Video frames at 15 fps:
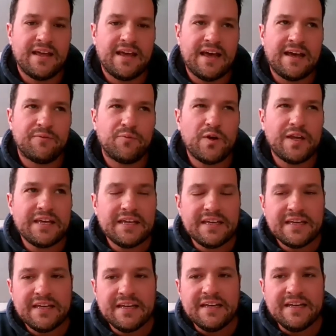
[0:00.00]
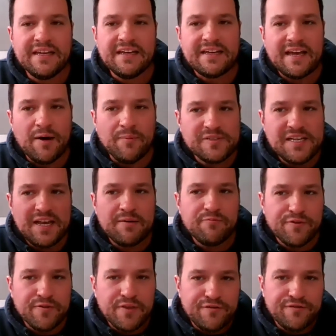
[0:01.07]
And we come to him
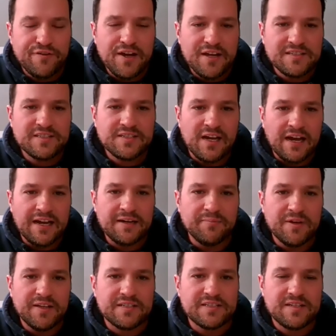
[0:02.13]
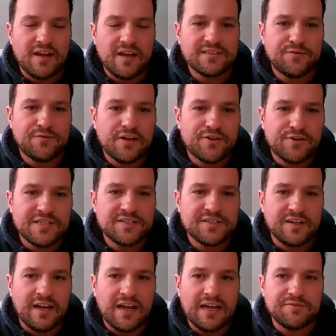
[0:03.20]
for the first time at the start of our
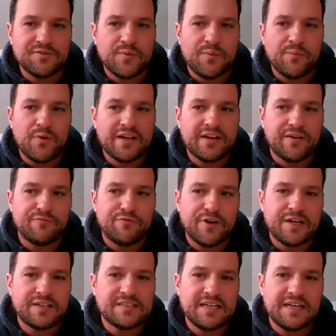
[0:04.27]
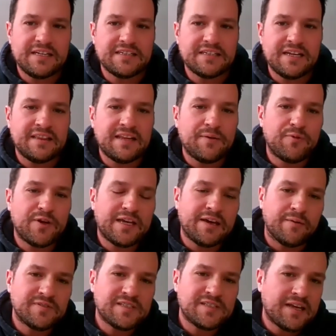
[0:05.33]
Christian lives when we're converted, and then we
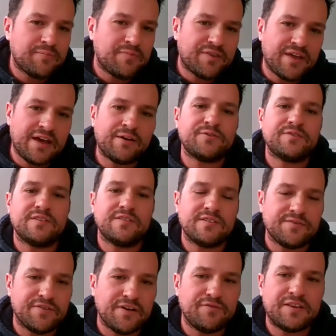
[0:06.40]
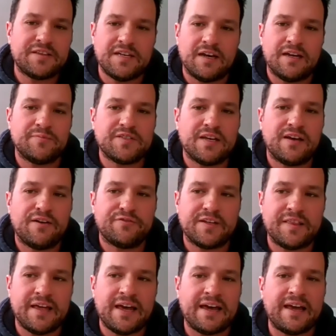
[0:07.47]
come to him thousands of other times
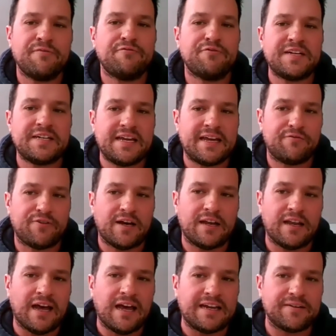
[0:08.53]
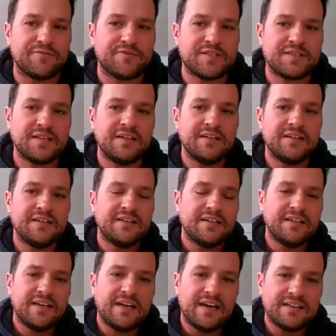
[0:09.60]
after that, every day of our lives,
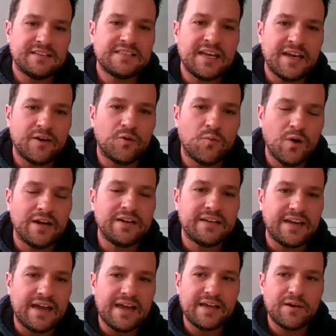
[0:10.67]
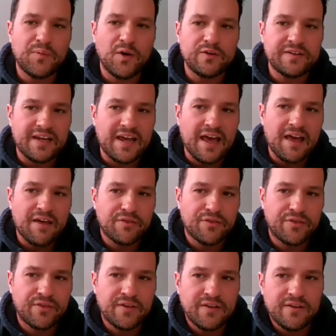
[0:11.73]
until one day, upon death,
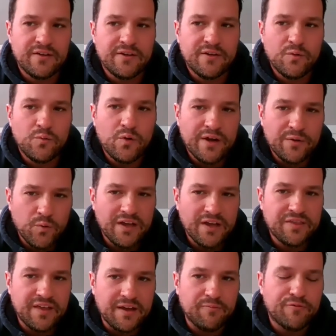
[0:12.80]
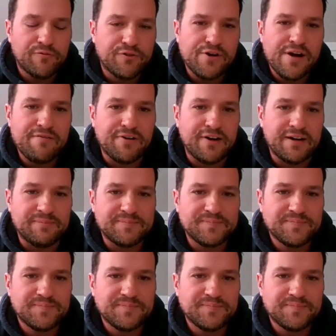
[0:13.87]
we're with him forever.